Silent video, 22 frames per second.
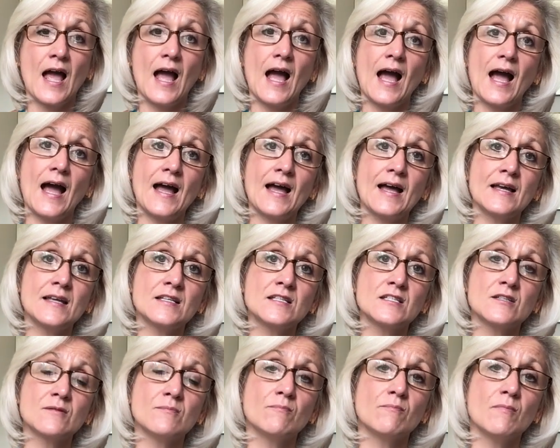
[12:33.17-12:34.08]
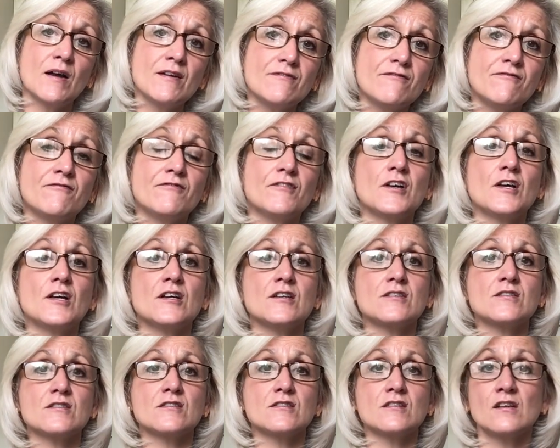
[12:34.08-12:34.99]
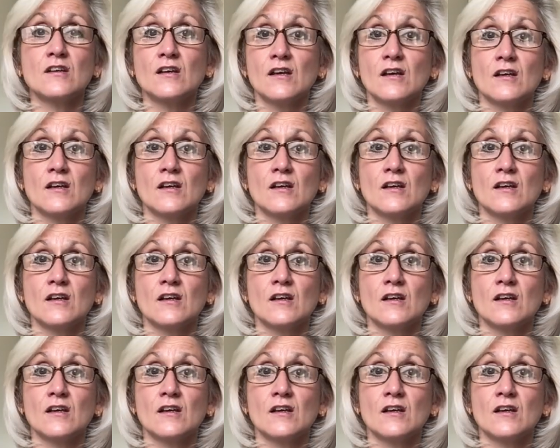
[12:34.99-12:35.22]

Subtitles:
And my first